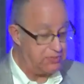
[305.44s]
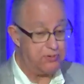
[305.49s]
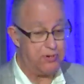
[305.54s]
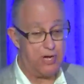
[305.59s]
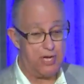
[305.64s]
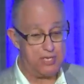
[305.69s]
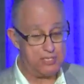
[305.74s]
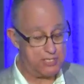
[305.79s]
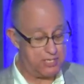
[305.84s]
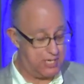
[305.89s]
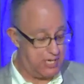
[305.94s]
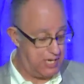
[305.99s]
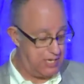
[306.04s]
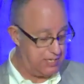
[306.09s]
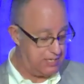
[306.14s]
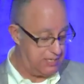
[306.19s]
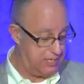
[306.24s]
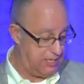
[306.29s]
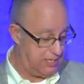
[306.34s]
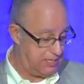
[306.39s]
across cu
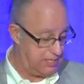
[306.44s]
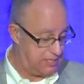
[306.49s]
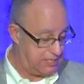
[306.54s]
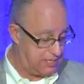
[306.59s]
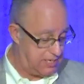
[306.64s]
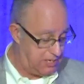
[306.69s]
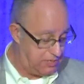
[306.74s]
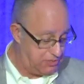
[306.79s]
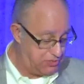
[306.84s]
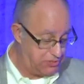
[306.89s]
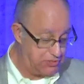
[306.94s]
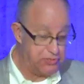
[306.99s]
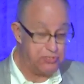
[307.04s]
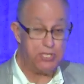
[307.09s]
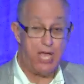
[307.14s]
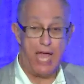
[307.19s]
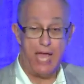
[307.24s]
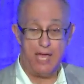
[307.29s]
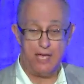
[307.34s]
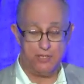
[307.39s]

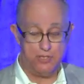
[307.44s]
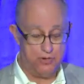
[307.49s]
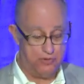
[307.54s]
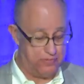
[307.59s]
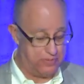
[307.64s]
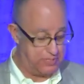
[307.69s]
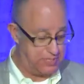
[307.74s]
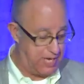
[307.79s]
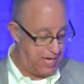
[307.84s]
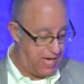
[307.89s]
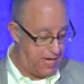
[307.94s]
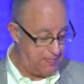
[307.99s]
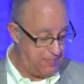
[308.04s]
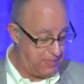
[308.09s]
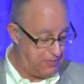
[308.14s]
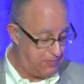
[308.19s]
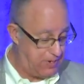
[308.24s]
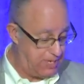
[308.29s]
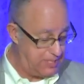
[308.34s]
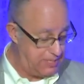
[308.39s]
cultures and over time
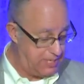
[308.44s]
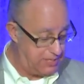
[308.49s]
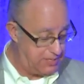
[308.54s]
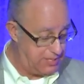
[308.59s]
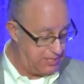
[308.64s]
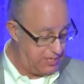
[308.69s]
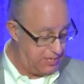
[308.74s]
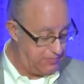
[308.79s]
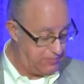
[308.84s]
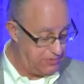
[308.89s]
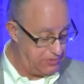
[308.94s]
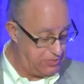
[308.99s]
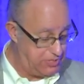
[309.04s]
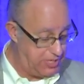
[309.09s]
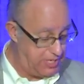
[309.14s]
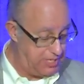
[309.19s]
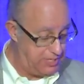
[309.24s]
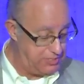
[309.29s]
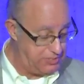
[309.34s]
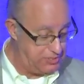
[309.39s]
and why nothing ever
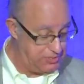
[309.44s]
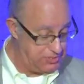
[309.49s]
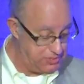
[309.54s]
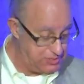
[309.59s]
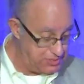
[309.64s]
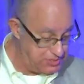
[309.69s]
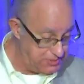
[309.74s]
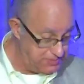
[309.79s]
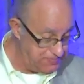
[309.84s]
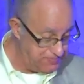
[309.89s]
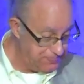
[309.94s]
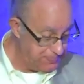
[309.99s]
changes.